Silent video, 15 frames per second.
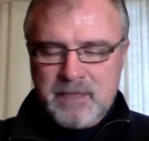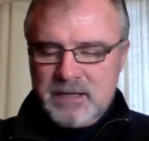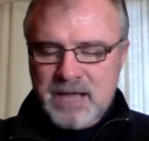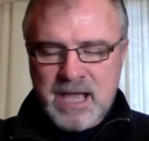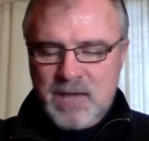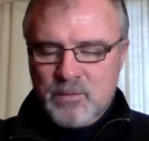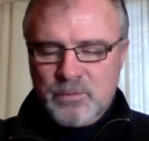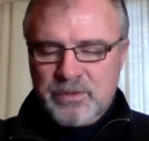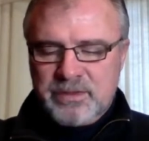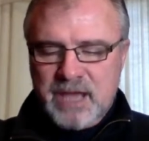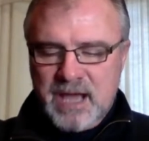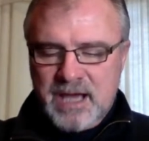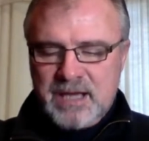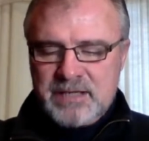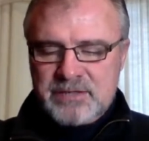not with
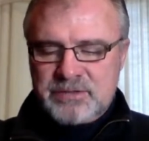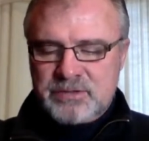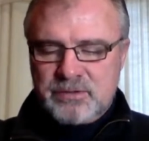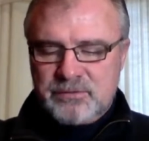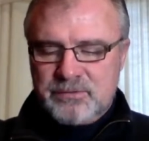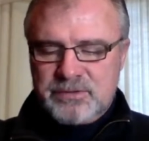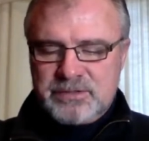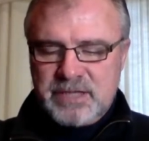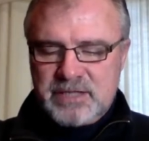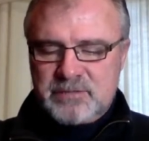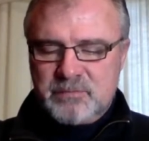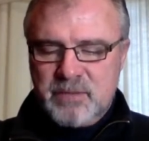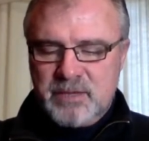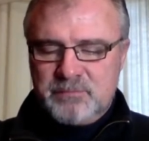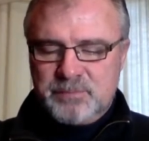eye service as
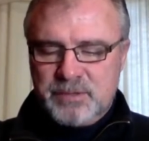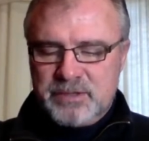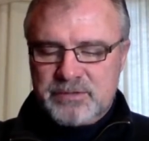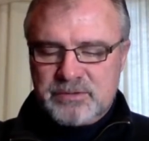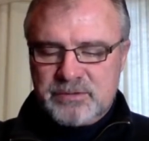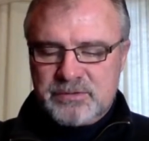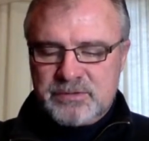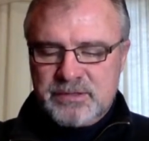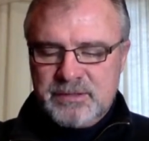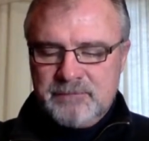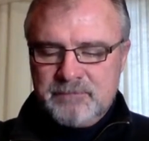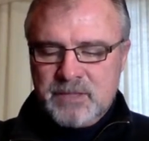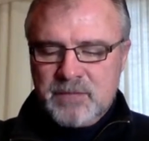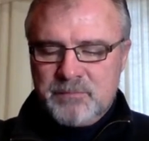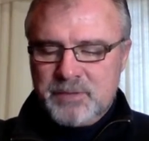men pleasers,
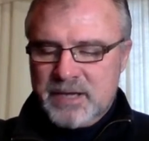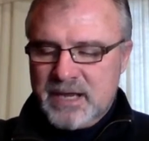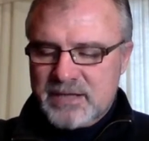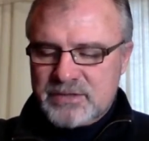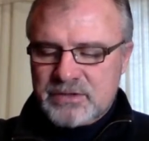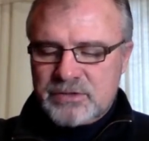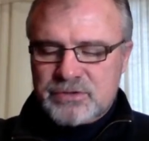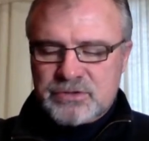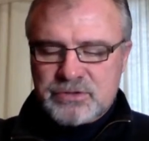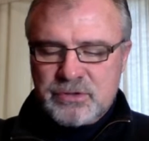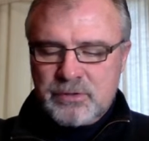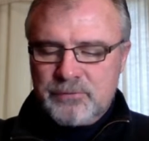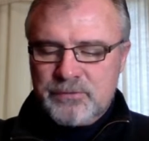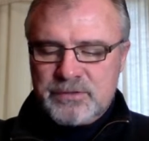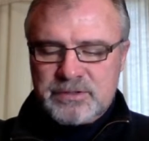but as the
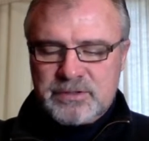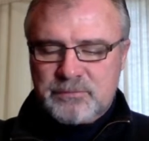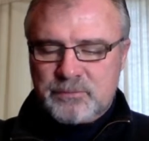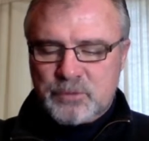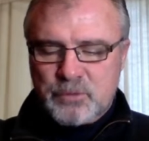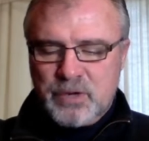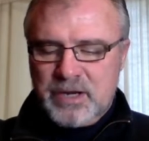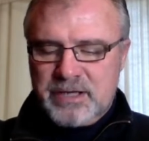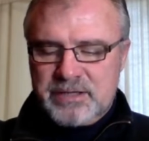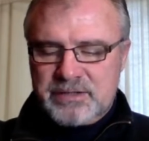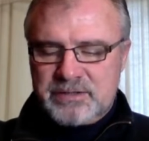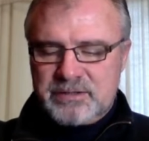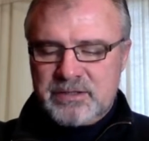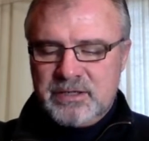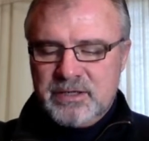servants of
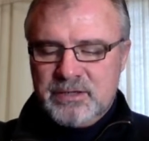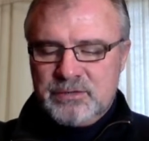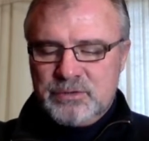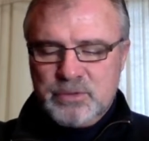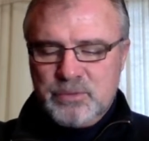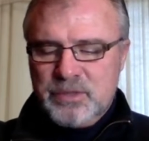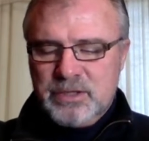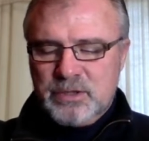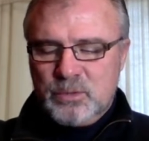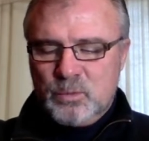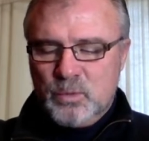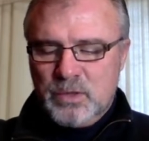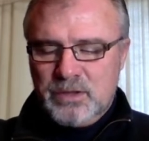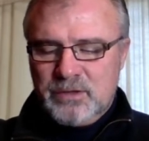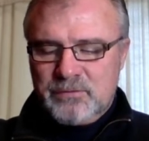Christ, doing the
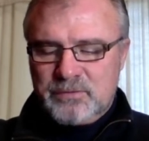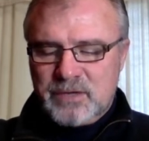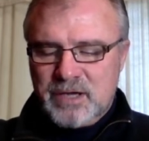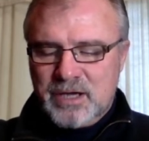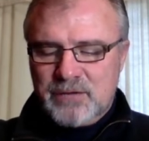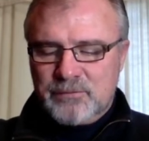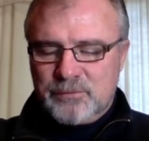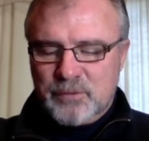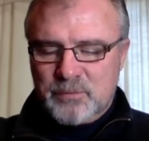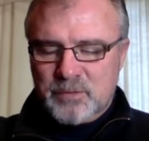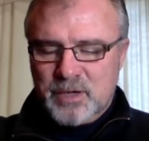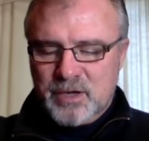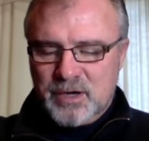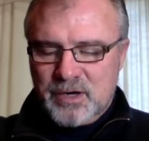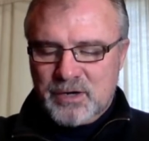will of God from
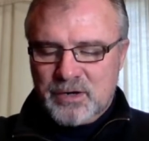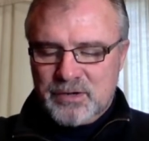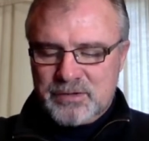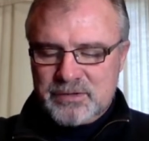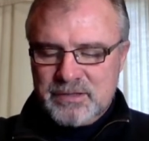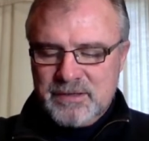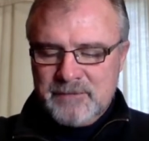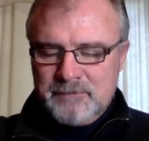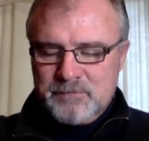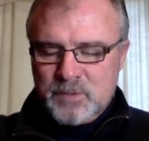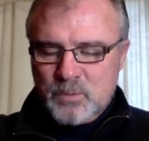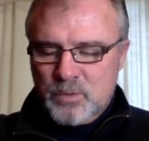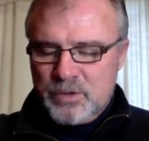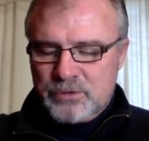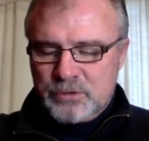the heart,
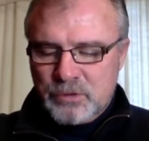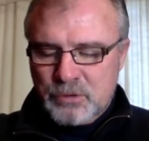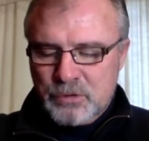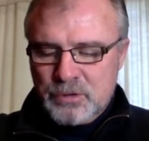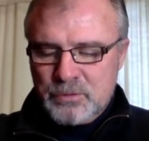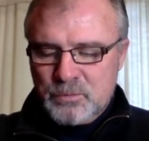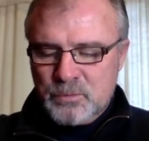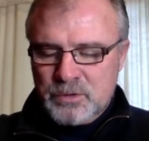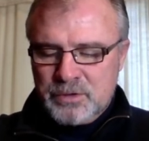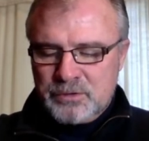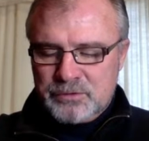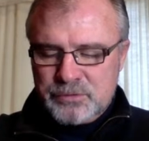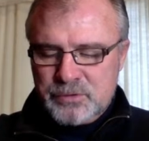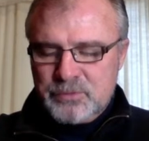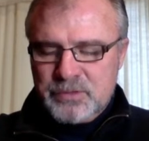with good
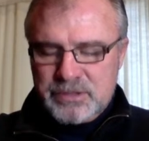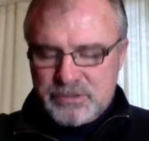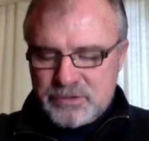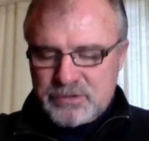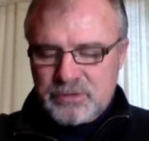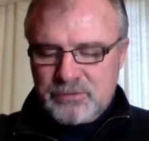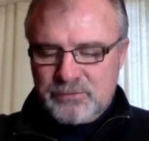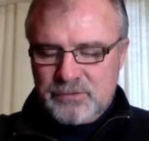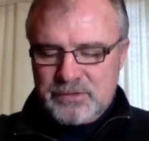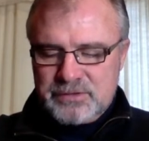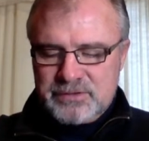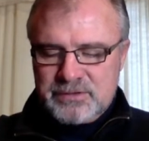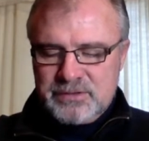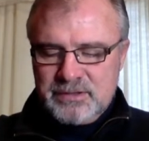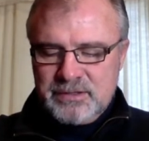will doing
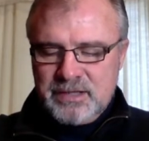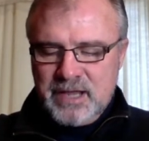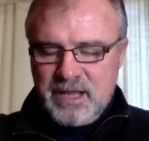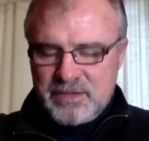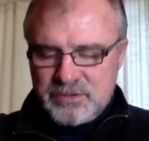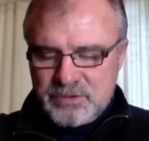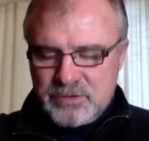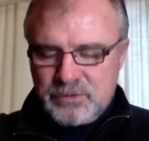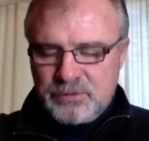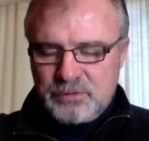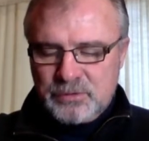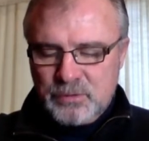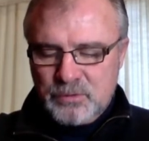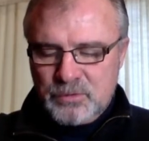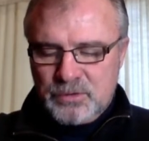service, as to the
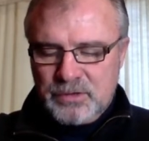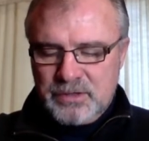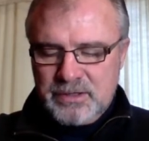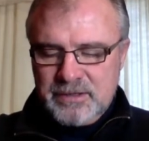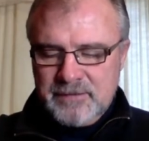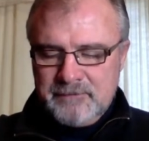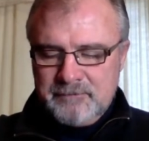Lord